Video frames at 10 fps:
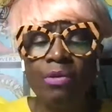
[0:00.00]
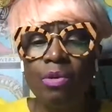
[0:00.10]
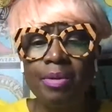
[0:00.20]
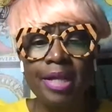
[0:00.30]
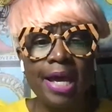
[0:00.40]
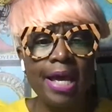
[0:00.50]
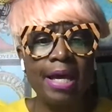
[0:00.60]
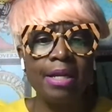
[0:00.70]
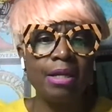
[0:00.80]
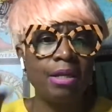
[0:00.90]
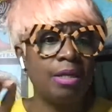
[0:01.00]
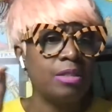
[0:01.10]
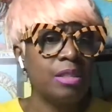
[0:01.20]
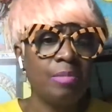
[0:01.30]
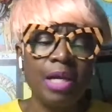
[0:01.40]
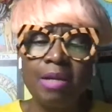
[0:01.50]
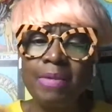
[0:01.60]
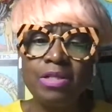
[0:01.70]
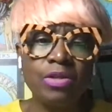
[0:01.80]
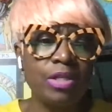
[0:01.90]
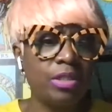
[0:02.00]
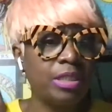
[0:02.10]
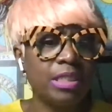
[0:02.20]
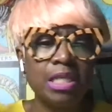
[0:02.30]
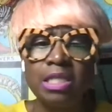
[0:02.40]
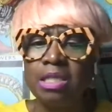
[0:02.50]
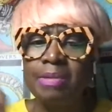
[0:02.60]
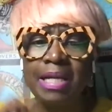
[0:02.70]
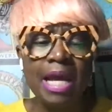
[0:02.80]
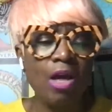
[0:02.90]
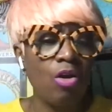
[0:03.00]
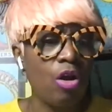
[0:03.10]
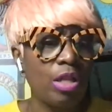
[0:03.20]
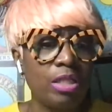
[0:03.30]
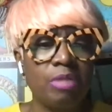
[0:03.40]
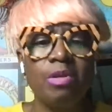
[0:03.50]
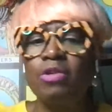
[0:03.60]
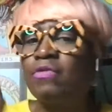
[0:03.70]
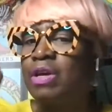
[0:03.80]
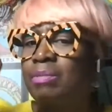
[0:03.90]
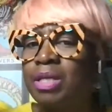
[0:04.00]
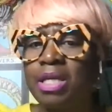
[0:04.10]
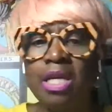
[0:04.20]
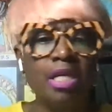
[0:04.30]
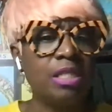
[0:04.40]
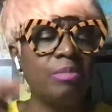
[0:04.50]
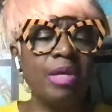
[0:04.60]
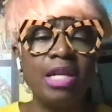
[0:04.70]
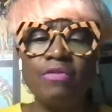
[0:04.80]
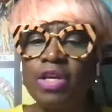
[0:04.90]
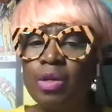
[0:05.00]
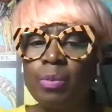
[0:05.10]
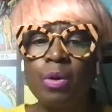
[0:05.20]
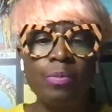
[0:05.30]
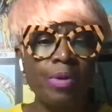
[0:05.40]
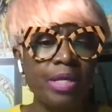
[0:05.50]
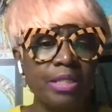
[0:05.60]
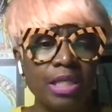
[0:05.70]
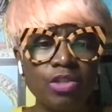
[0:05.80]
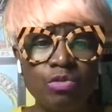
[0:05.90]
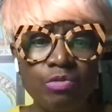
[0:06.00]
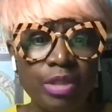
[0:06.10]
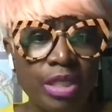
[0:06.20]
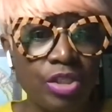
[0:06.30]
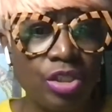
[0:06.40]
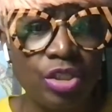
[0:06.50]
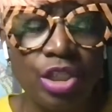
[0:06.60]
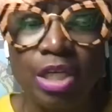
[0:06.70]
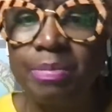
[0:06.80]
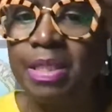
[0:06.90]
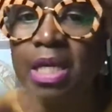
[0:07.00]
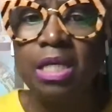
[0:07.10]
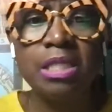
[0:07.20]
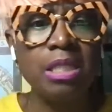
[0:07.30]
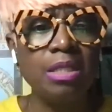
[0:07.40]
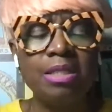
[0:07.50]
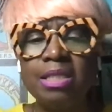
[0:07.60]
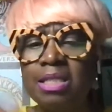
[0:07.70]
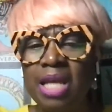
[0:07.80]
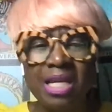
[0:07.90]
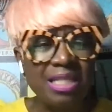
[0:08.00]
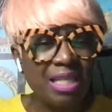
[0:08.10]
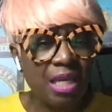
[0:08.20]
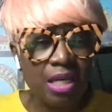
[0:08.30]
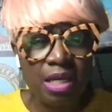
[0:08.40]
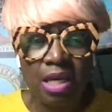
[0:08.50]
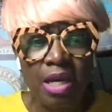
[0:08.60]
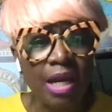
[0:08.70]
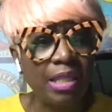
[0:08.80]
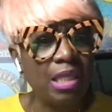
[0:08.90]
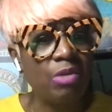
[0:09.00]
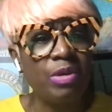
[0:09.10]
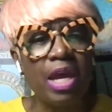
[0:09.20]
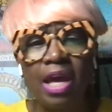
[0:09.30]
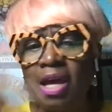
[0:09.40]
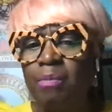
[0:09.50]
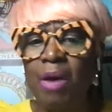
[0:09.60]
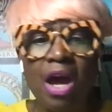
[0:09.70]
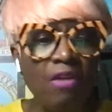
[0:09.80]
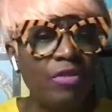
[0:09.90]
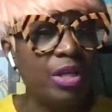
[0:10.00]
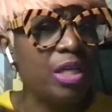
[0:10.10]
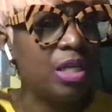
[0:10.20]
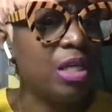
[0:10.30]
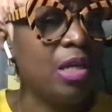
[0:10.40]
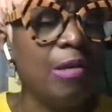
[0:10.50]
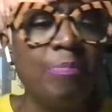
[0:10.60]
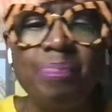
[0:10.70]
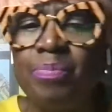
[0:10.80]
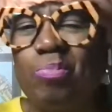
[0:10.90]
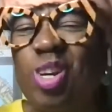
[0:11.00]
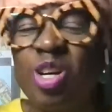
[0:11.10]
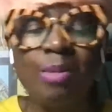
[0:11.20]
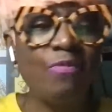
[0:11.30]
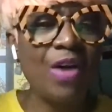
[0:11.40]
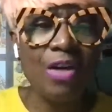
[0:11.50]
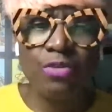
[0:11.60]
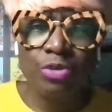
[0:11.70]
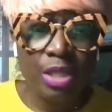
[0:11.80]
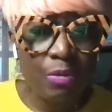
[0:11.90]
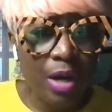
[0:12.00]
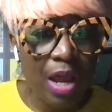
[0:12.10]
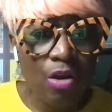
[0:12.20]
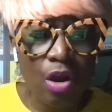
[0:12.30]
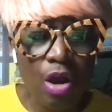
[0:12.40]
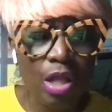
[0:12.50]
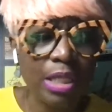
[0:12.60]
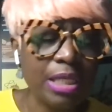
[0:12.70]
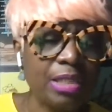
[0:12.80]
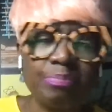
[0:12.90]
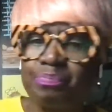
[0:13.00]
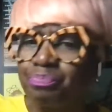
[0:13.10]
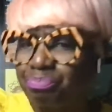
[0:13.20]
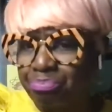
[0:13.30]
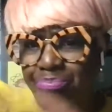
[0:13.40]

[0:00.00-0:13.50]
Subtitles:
Every woman had some kind of mental illness, some kind of alcoholism in her family, some kind of inappropriate sexual relationships, dyslexia. I think we had poverty, fathers that were alcoholics,